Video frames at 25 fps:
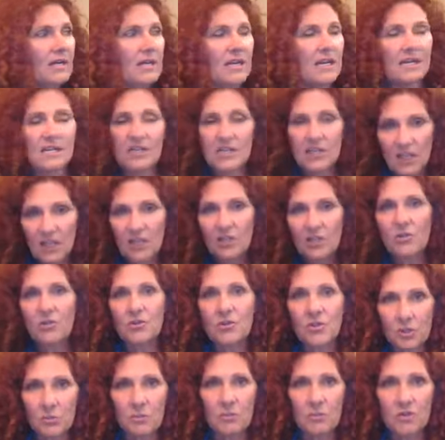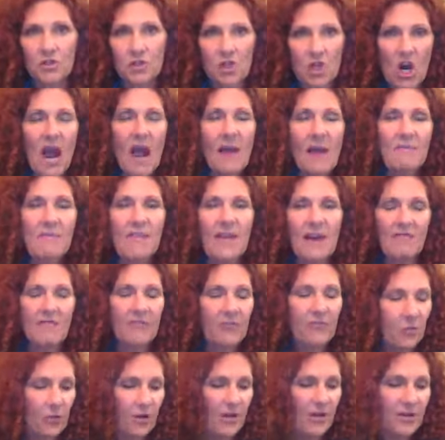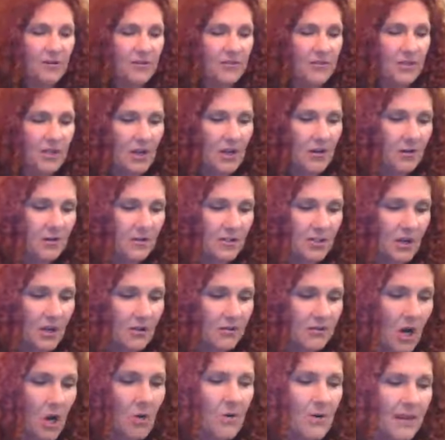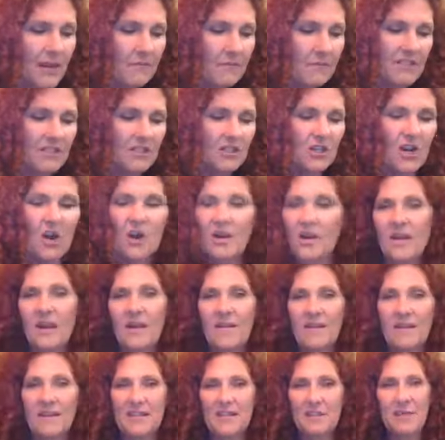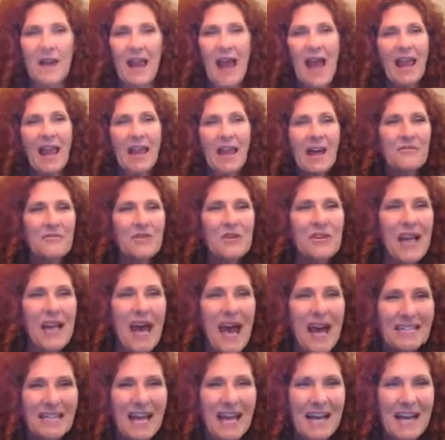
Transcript: continues to prescribe that for you. So so don't get me started on this, but I love you guys.